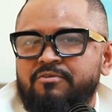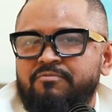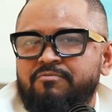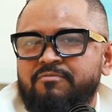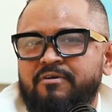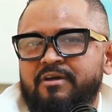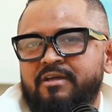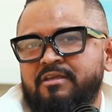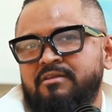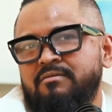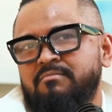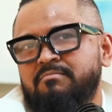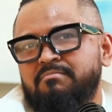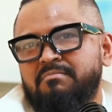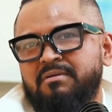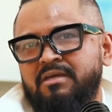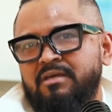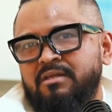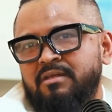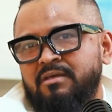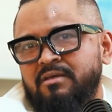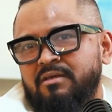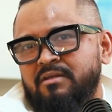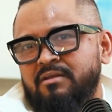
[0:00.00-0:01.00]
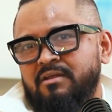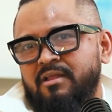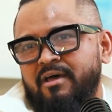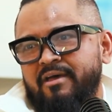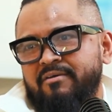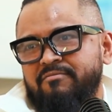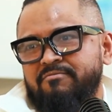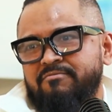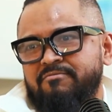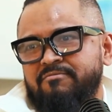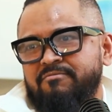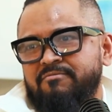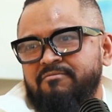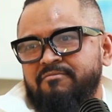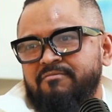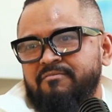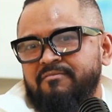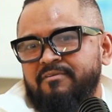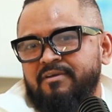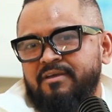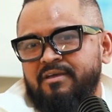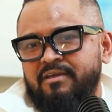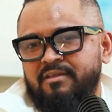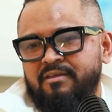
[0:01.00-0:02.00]
find meaning in life
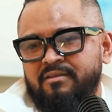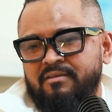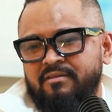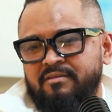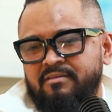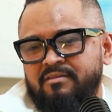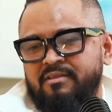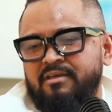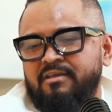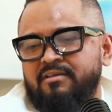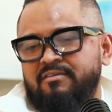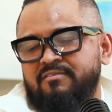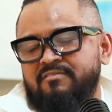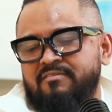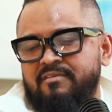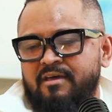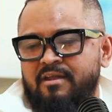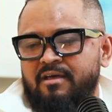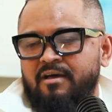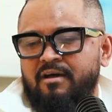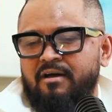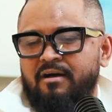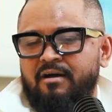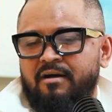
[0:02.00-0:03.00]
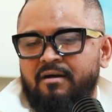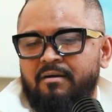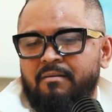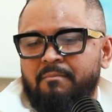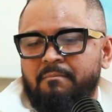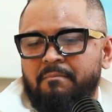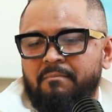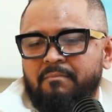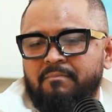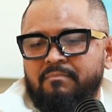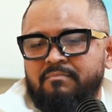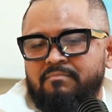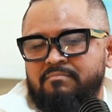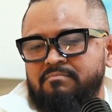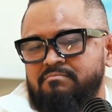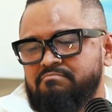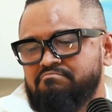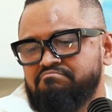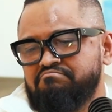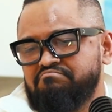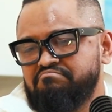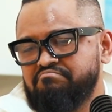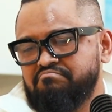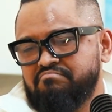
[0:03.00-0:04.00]
in things that are
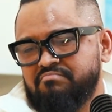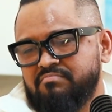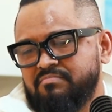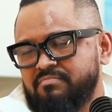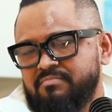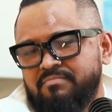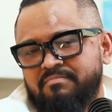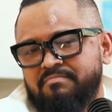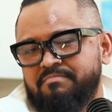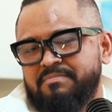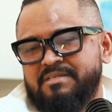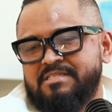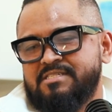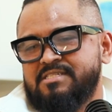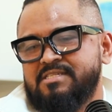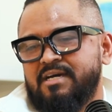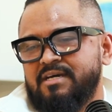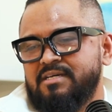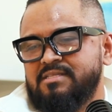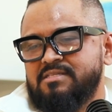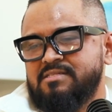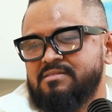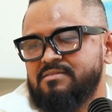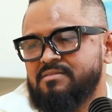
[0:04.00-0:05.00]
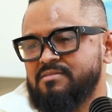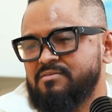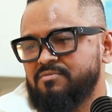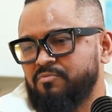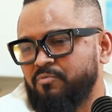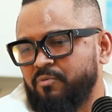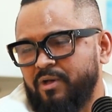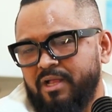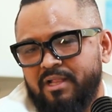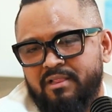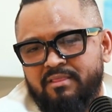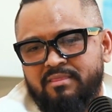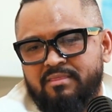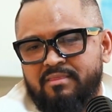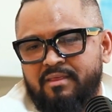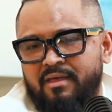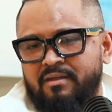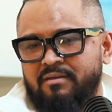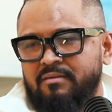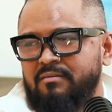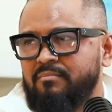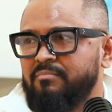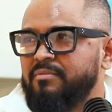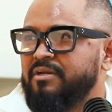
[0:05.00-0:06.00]
besides wealth
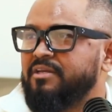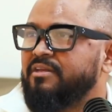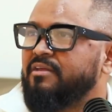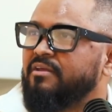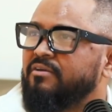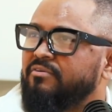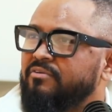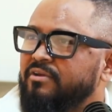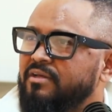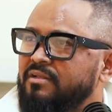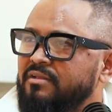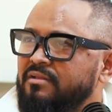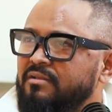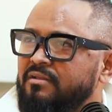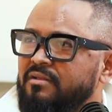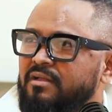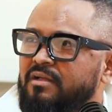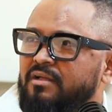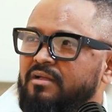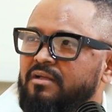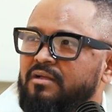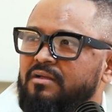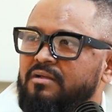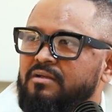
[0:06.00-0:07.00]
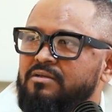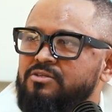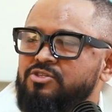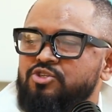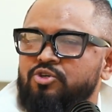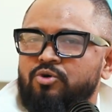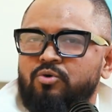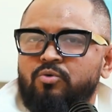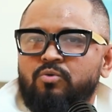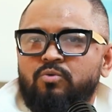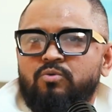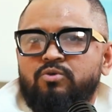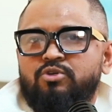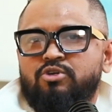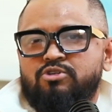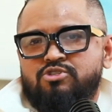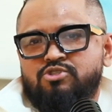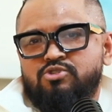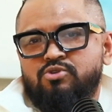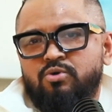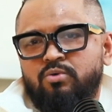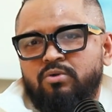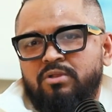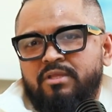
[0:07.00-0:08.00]
and material. So your
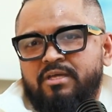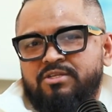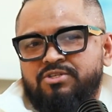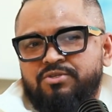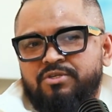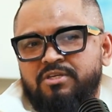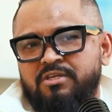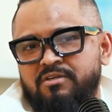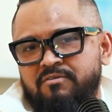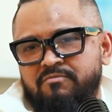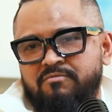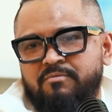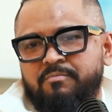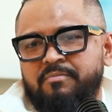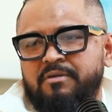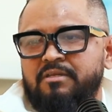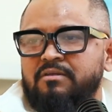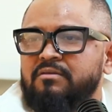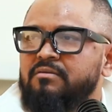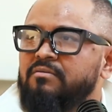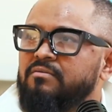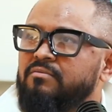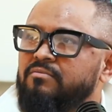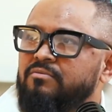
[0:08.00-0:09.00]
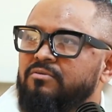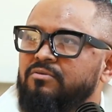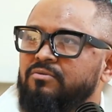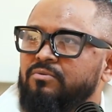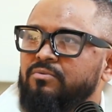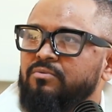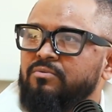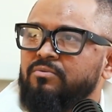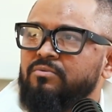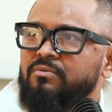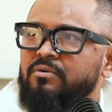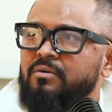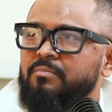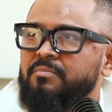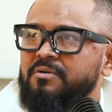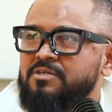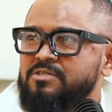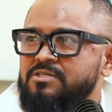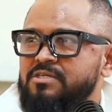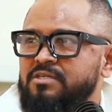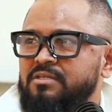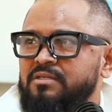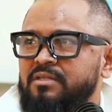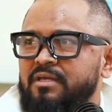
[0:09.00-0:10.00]
soul that you give a bit to a
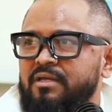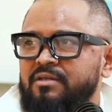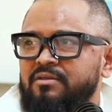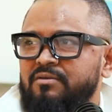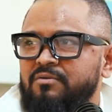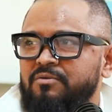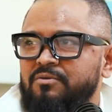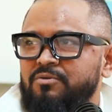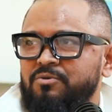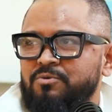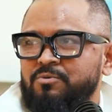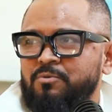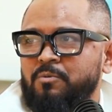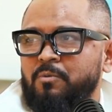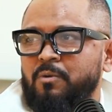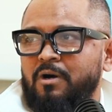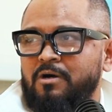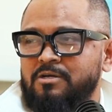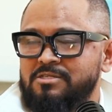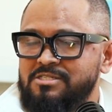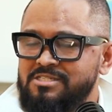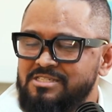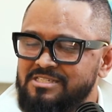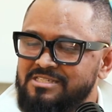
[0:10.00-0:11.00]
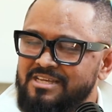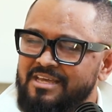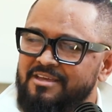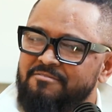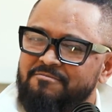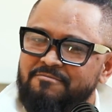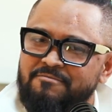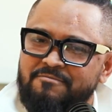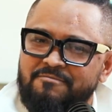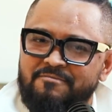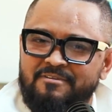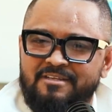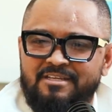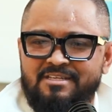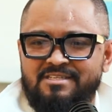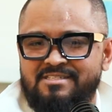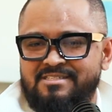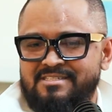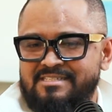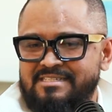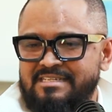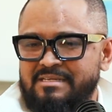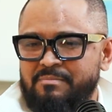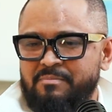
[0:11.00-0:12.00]
person that you are safely
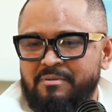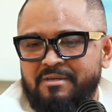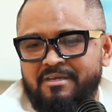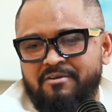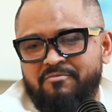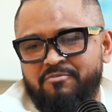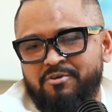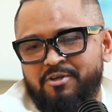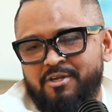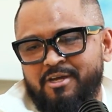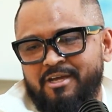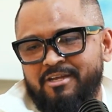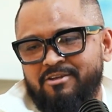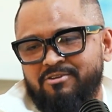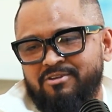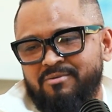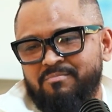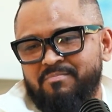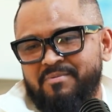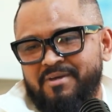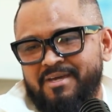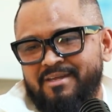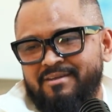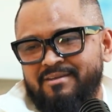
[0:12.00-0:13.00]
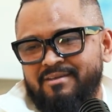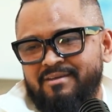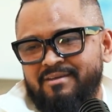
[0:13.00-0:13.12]
sleeping every night in bed